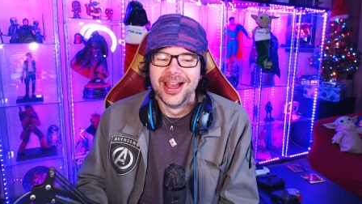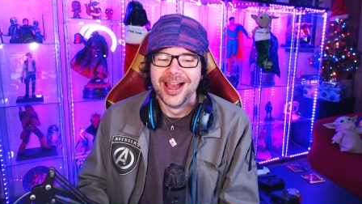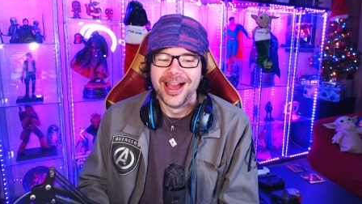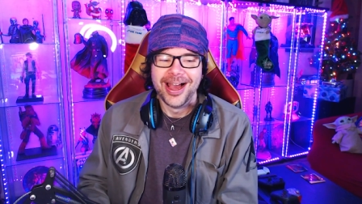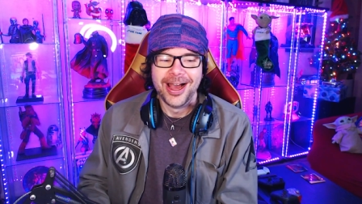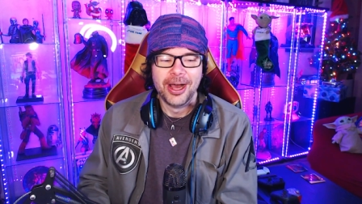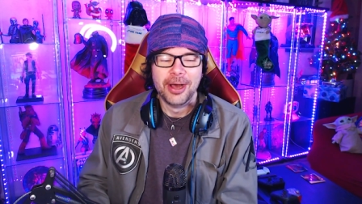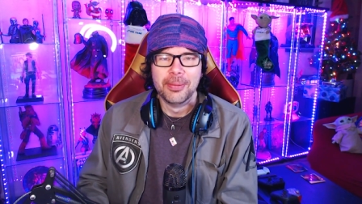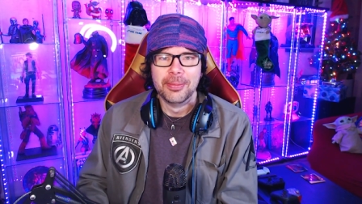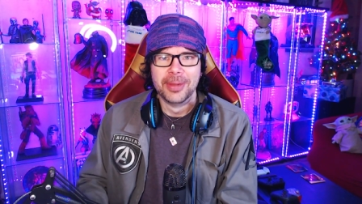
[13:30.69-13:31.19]

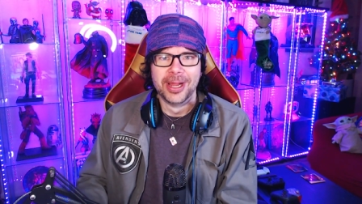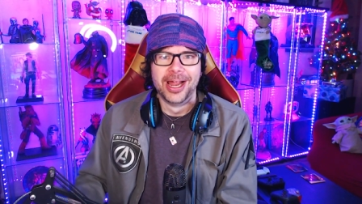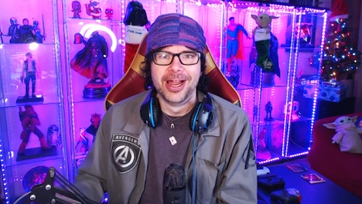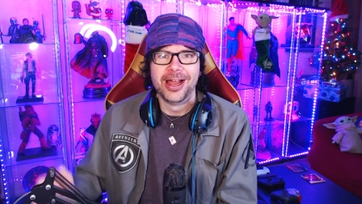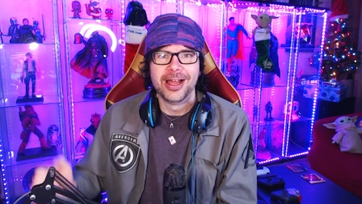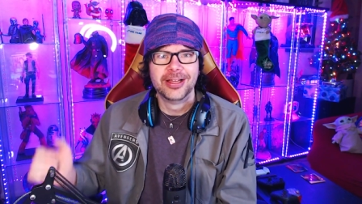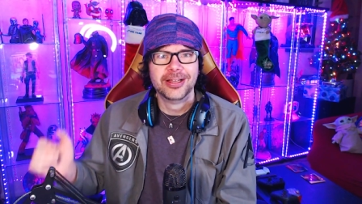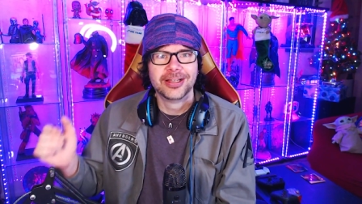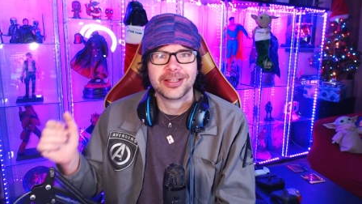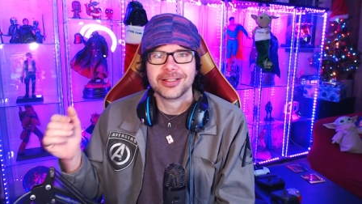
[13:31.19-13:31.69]
Um,
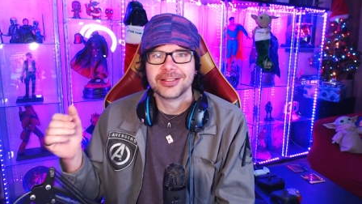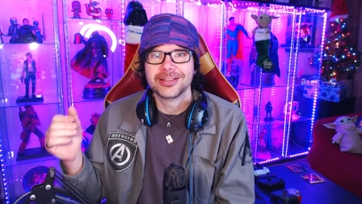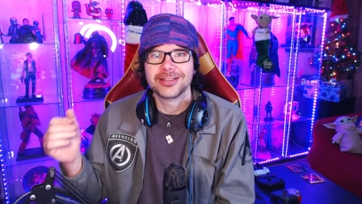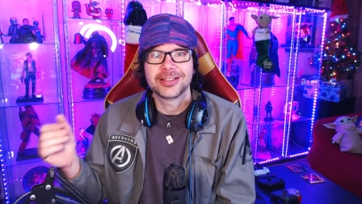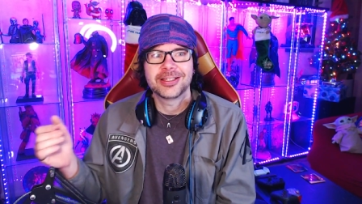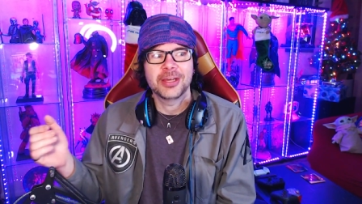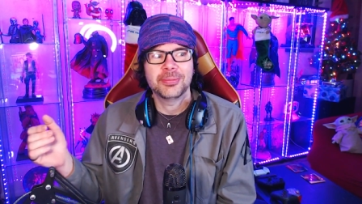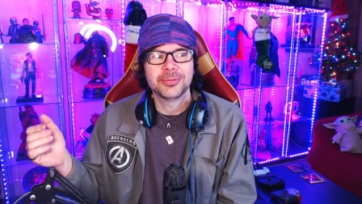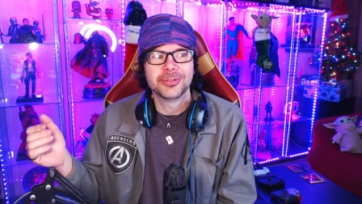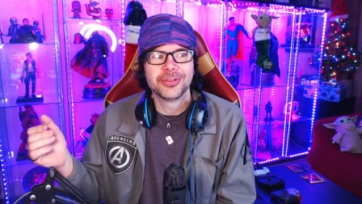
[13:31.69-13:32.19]
a
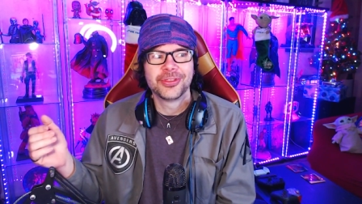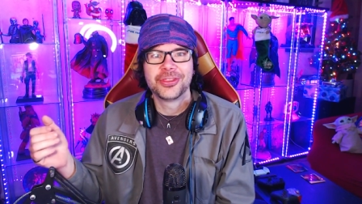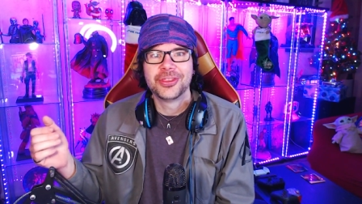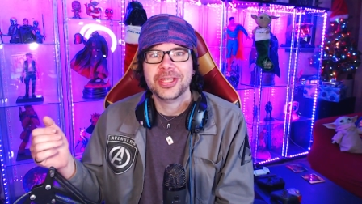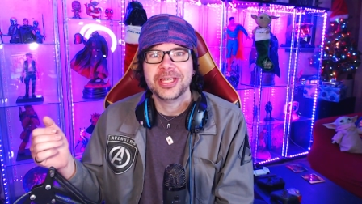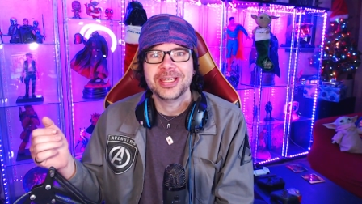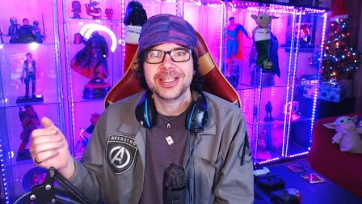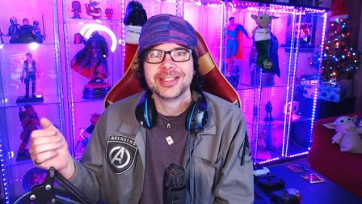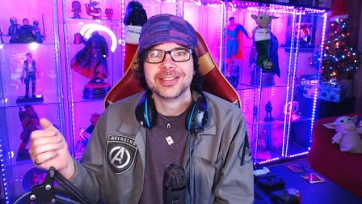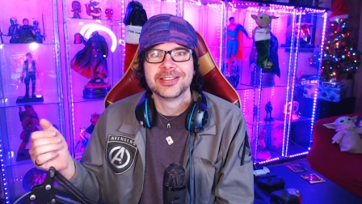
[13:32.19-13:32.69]
couple of
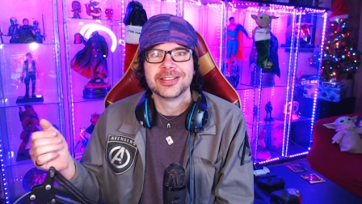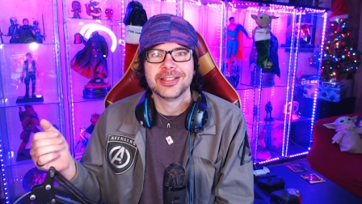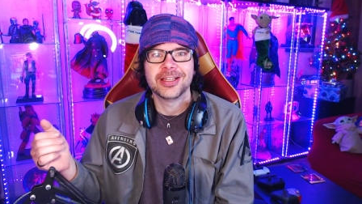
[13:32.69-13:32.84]
things.